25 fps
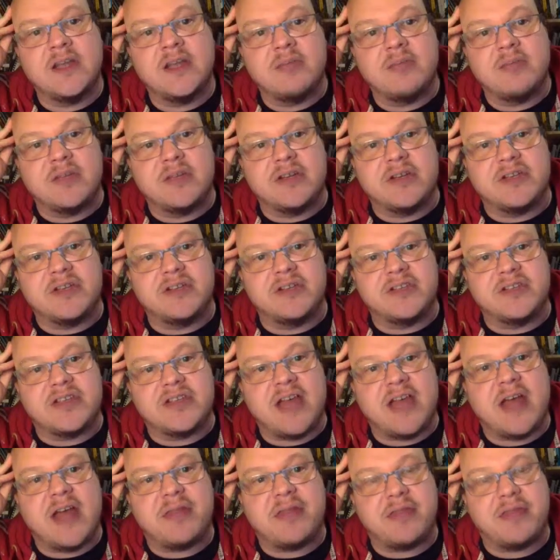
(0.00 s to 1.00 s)
because you
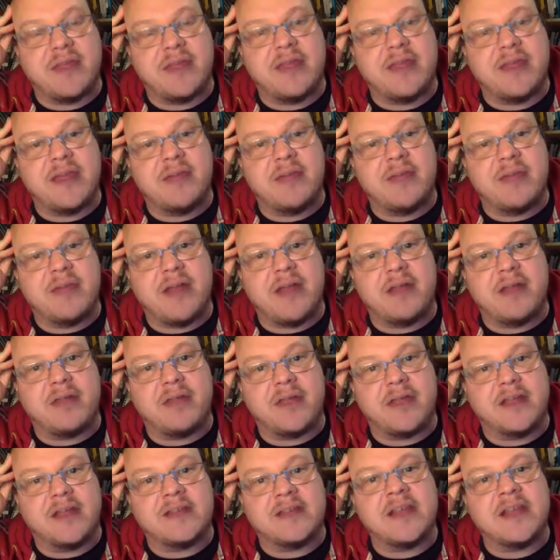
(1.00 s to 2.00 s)
start thinking about
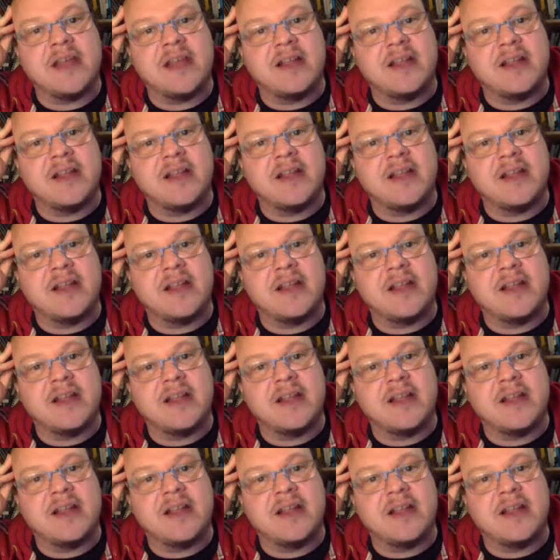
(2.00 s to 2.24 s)
things.